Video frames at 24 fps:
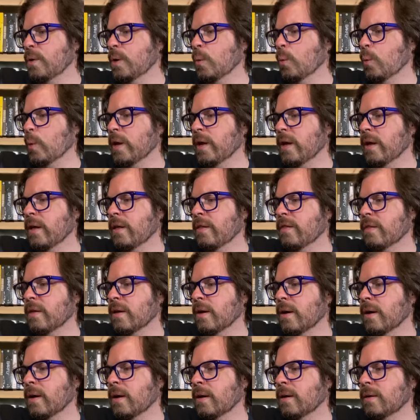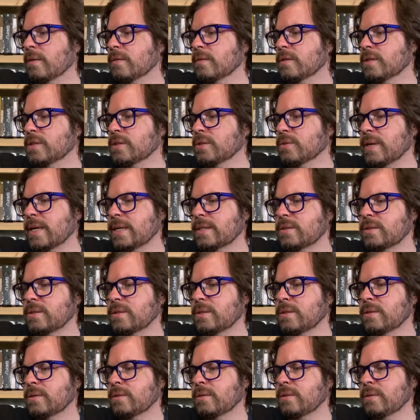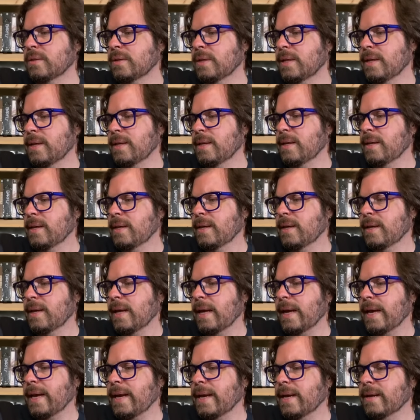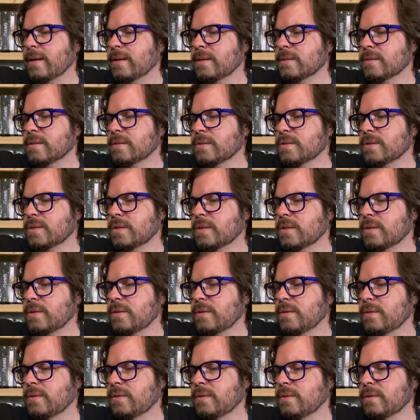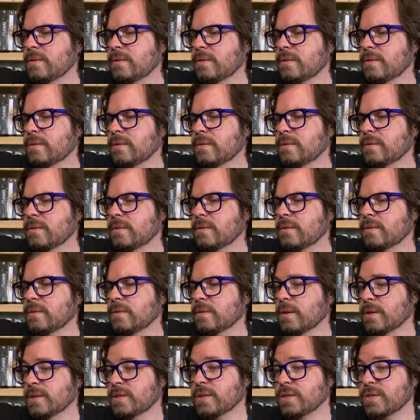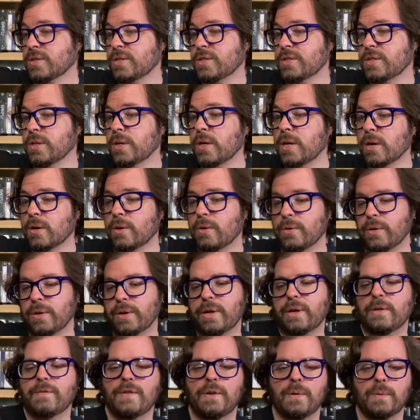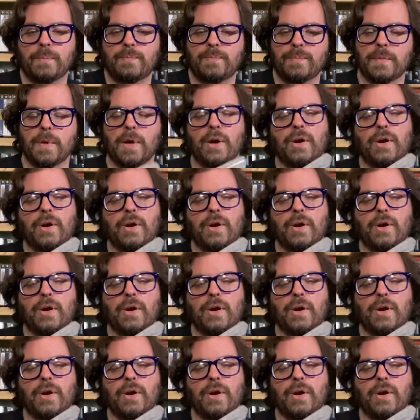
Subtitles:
with the director and no, that's the star. Hold on, interview. All